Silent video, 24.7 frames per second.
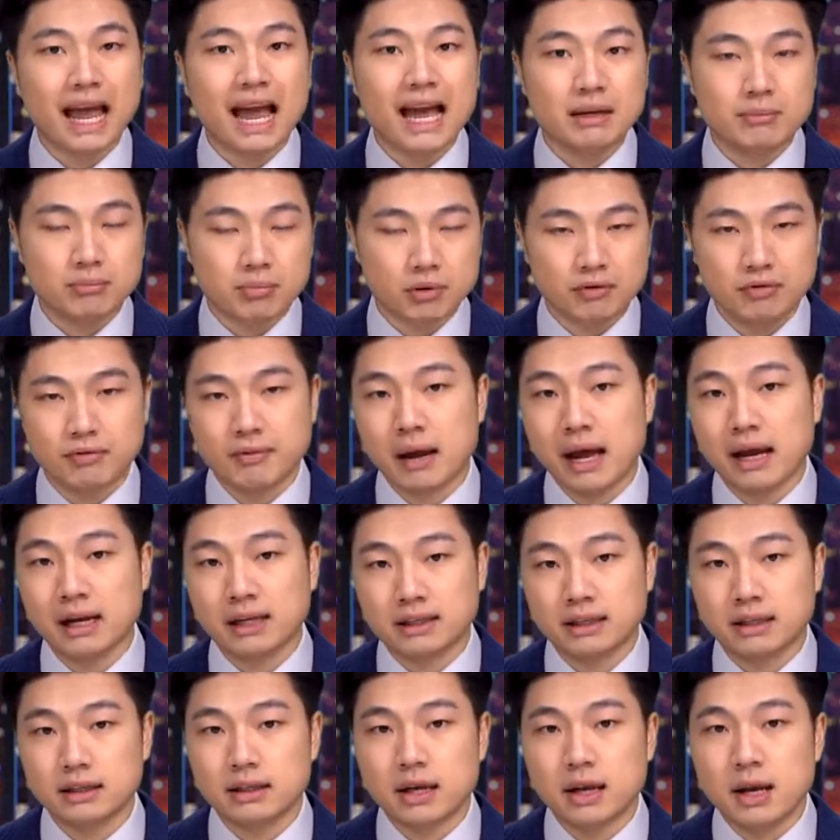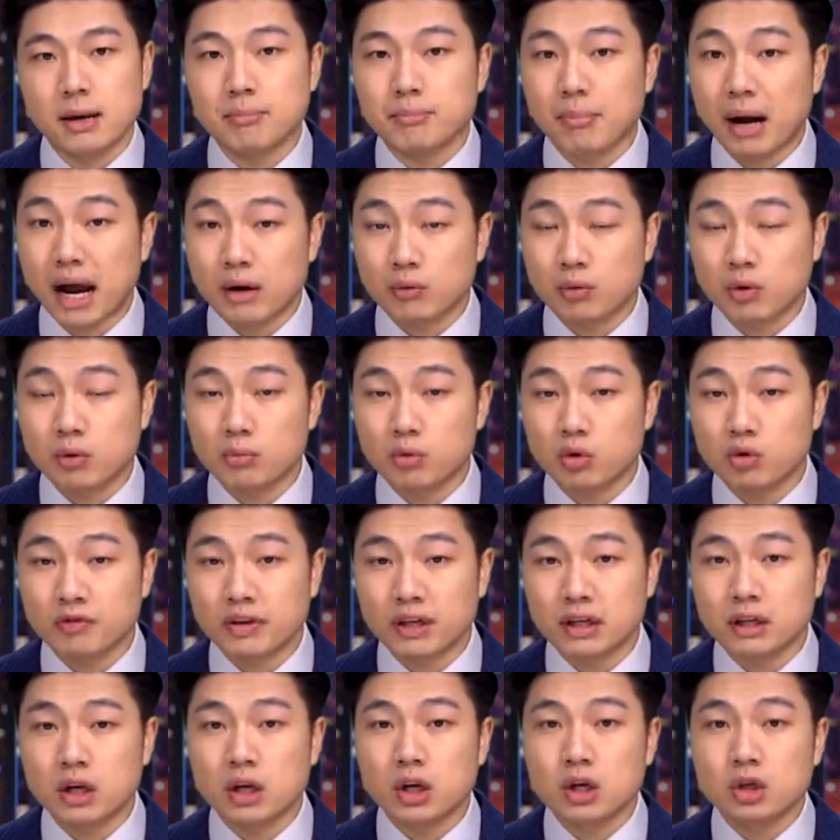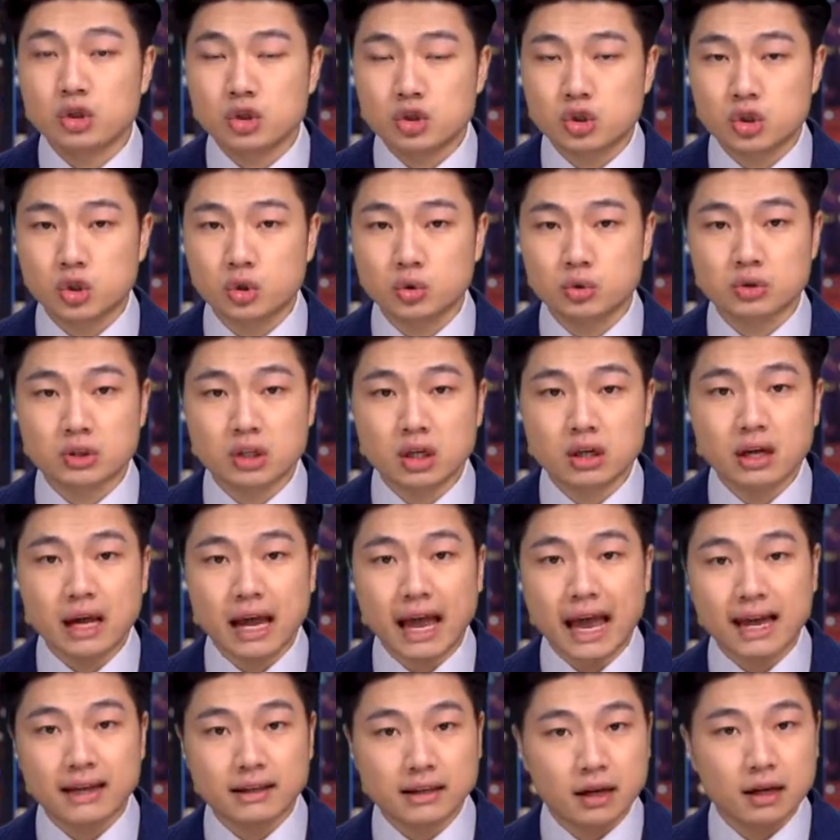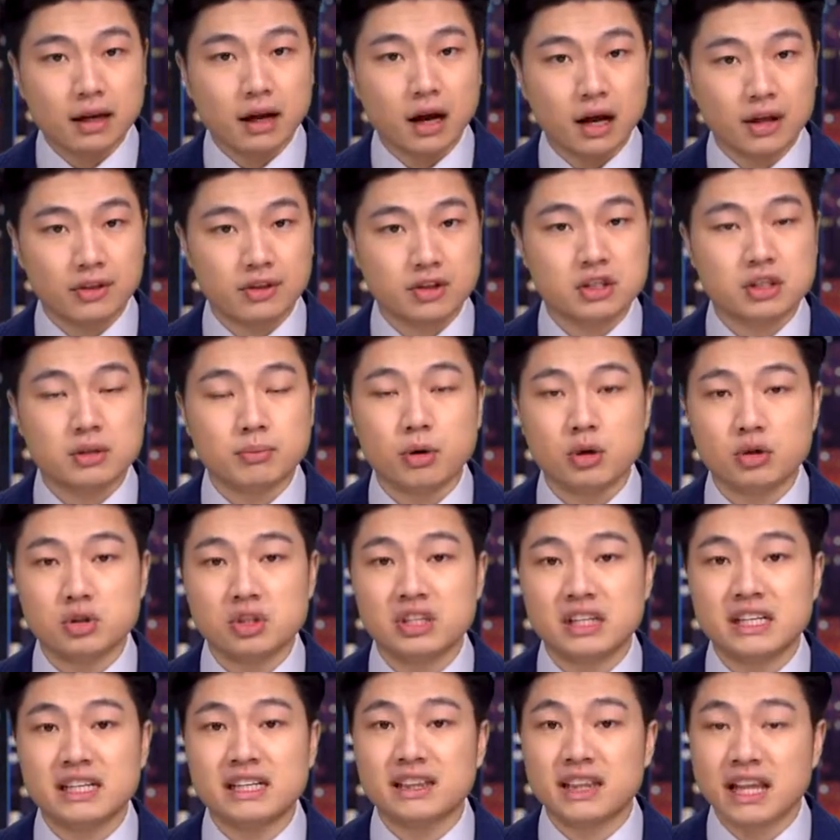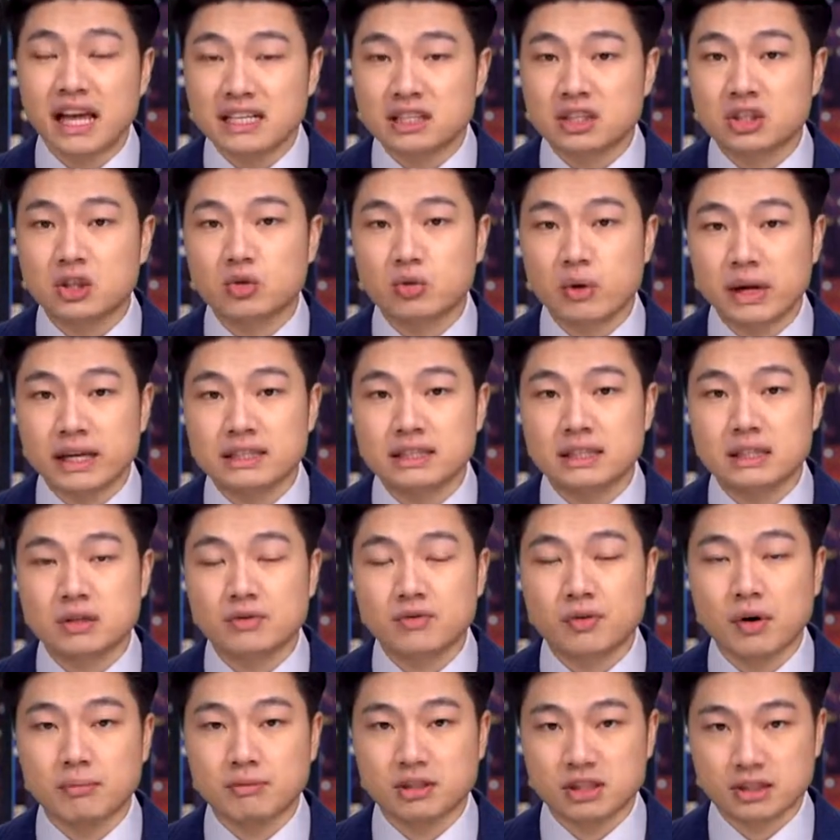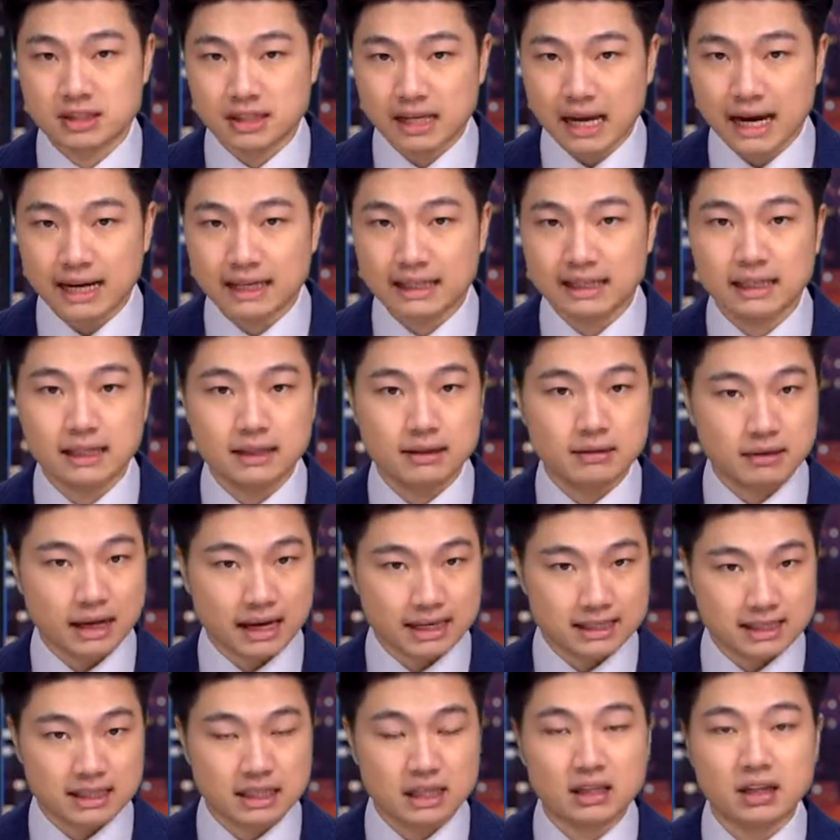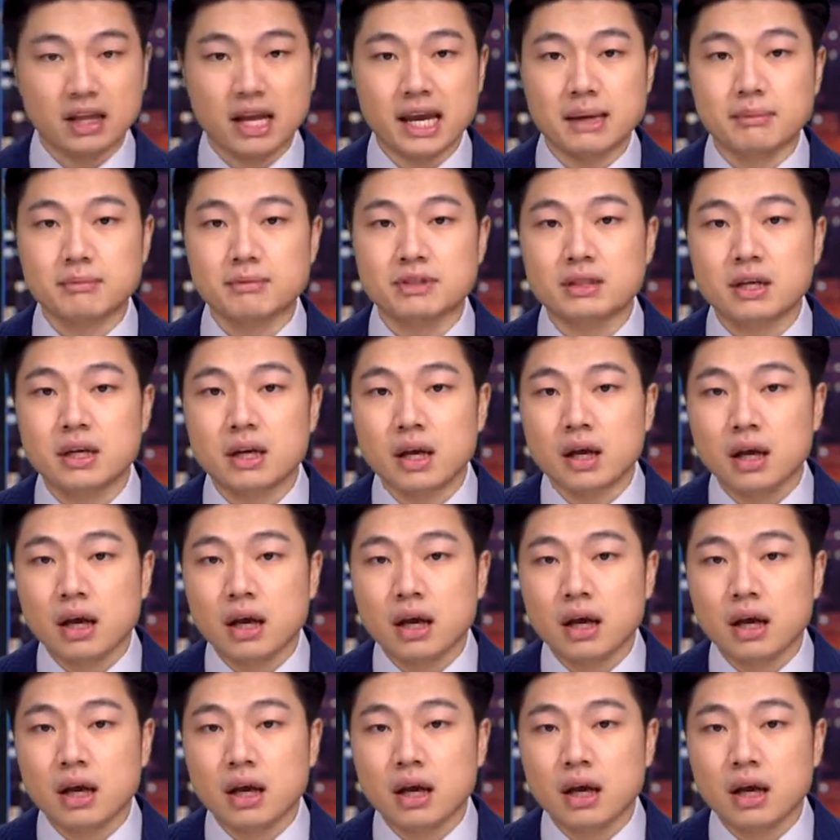and perfected by removing Jews and other supposedly lesser races from society, as he claims.